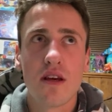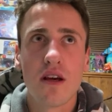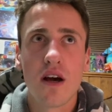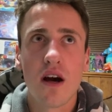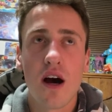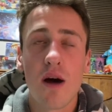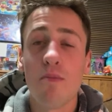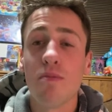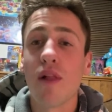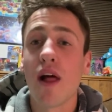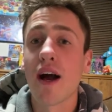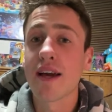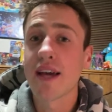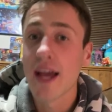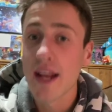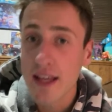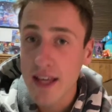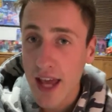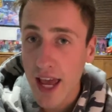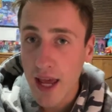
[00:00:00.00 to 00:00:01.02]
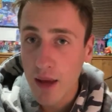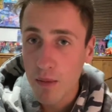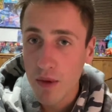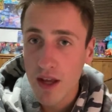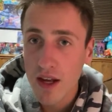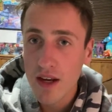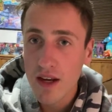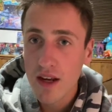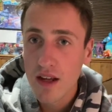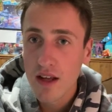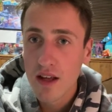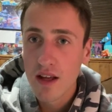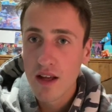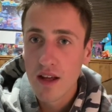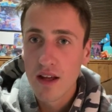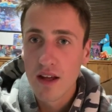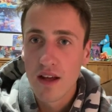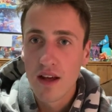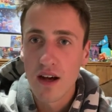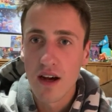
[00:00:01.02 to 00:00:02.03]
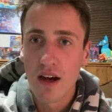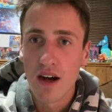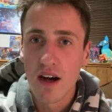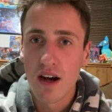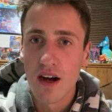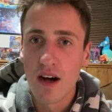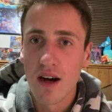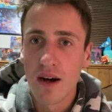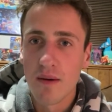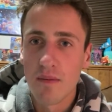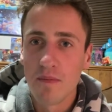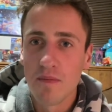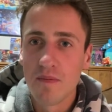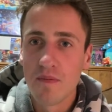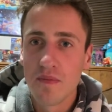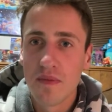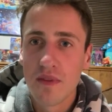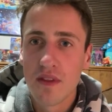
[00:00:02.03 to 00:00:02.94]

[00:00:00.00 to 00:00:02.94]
Uh, Blockhead Gaming. Um,